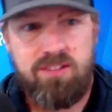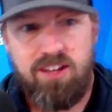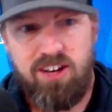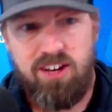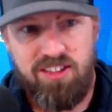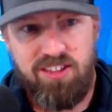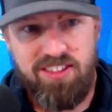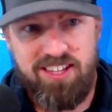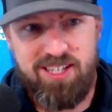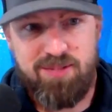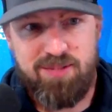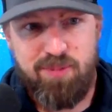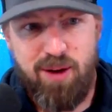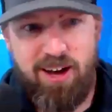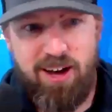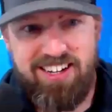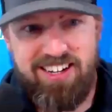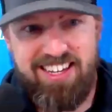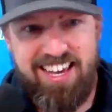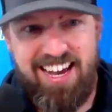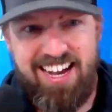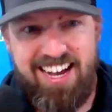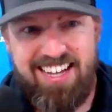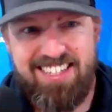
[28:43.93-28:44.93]
on this
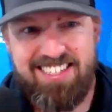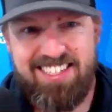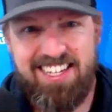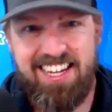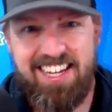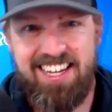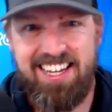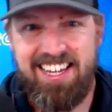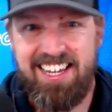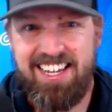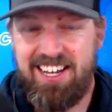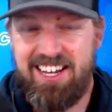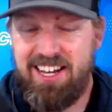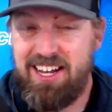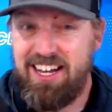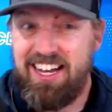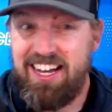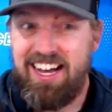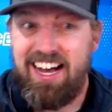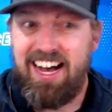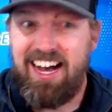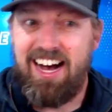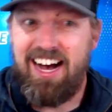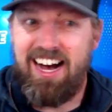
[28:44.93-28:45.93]
podcast,
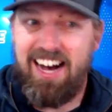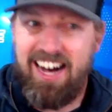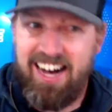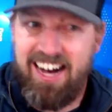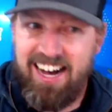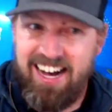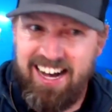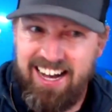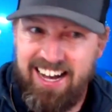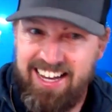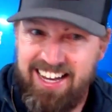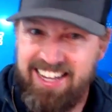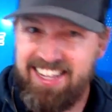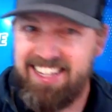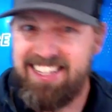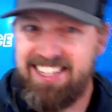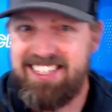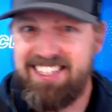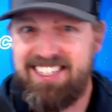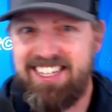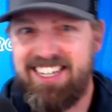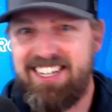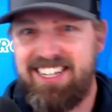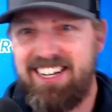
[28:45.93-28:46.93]
I
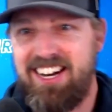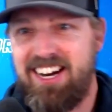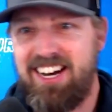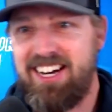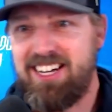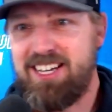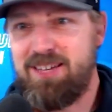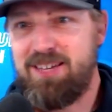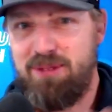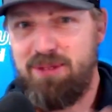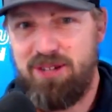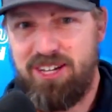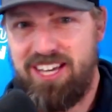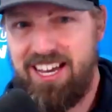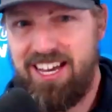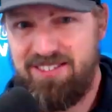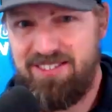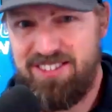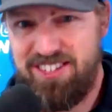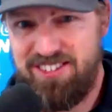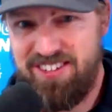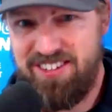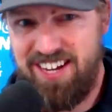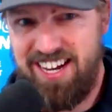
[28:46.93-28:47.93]
did not communicate
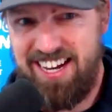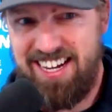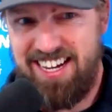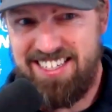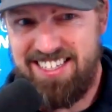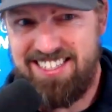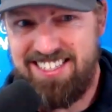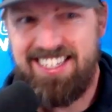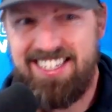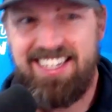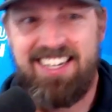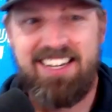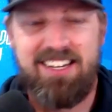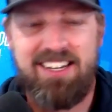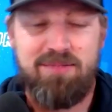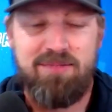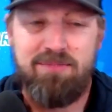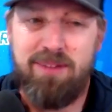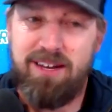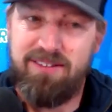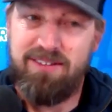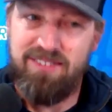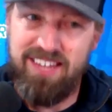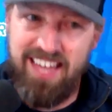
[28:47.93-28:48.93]
with you guys.
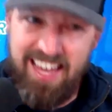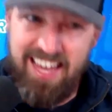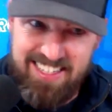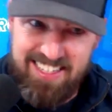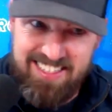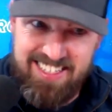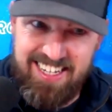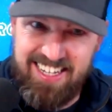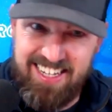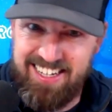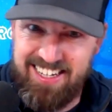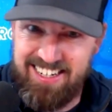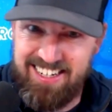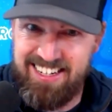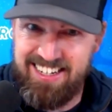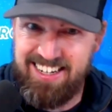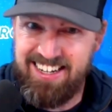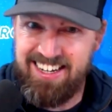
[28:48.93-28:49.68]
My VAs did.